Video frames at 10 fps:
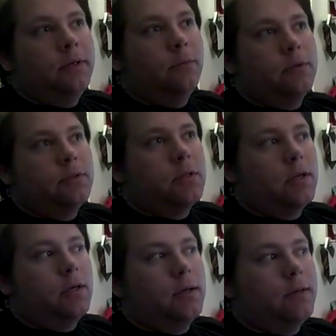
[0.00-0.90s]
It was,
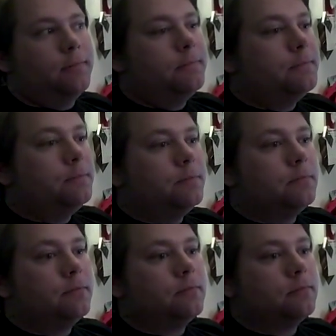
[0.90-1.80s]
I
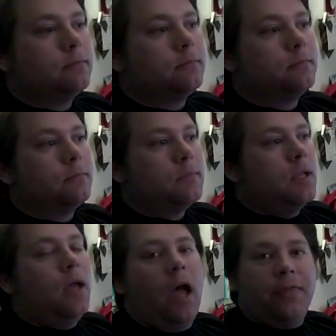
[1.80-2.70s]

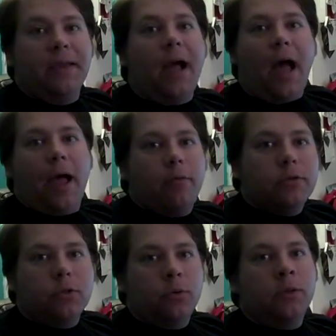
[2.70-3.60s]
think I
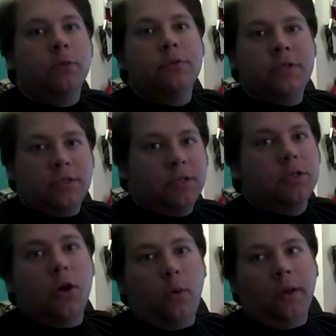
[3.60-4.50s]
was the one that
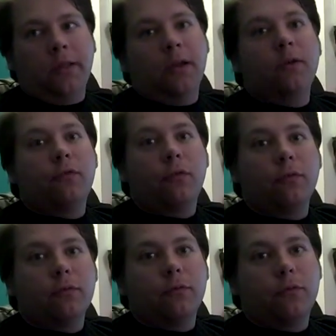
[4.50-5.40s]
resisted going there
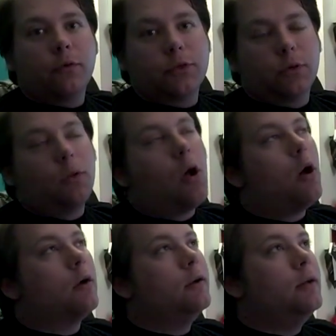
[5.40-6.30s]
for so
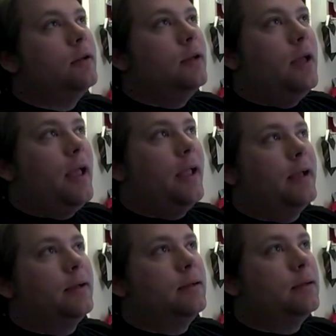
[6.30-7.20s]
long.
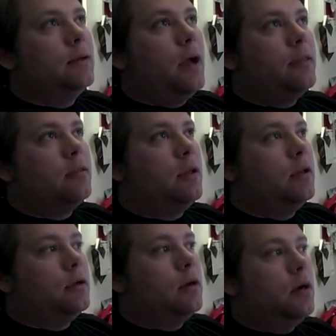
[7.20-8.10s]
And I
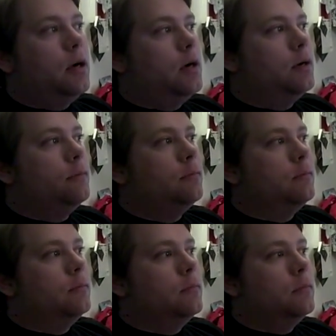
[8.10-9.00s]
think
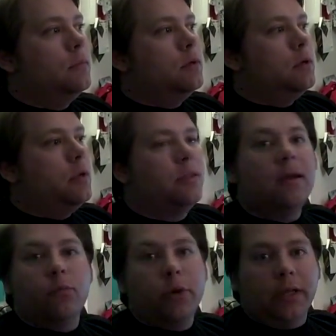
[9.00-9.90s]
I'm
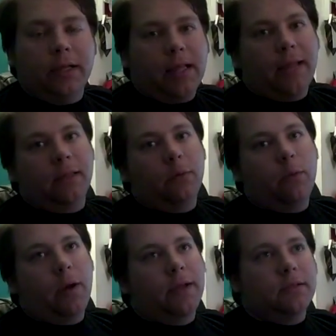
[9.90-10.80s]
really glad that
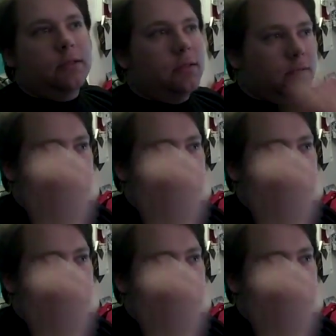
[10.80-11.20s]
we went.